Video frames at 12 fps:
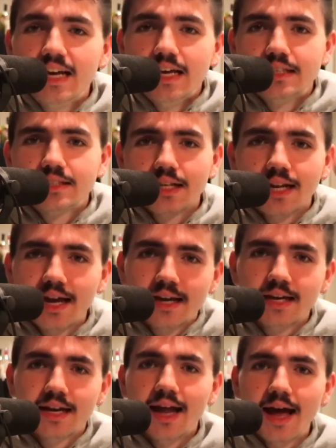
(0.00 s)
It's
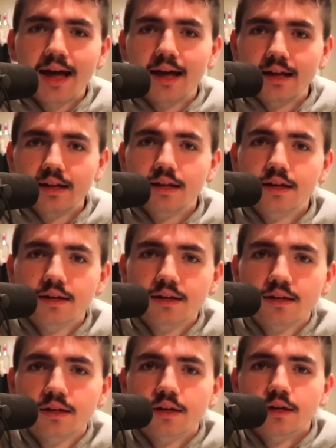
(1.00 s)
like a lot of
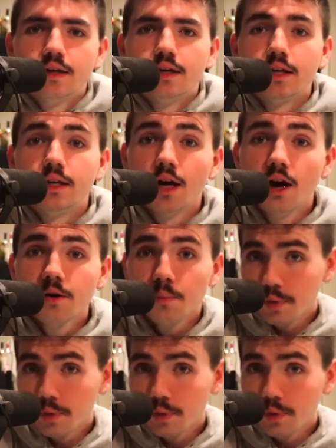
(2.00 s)
young